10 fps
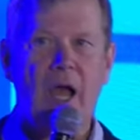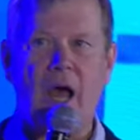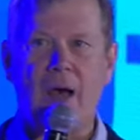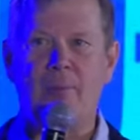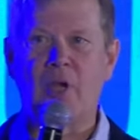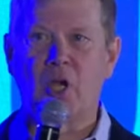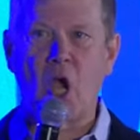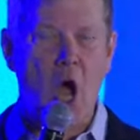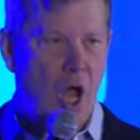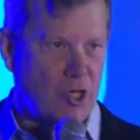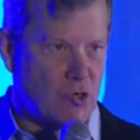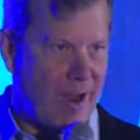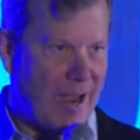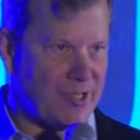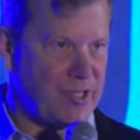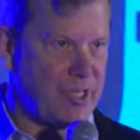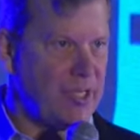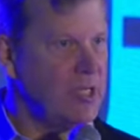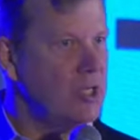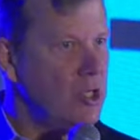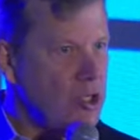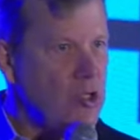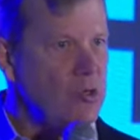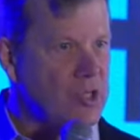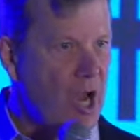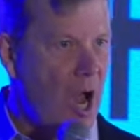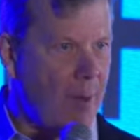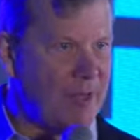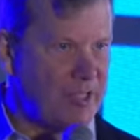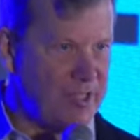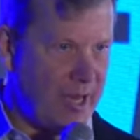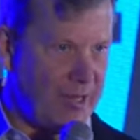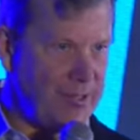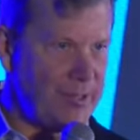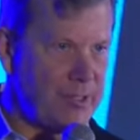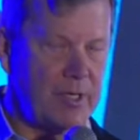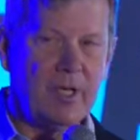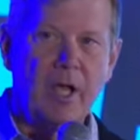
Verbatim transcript: um, contrast it, use common sense,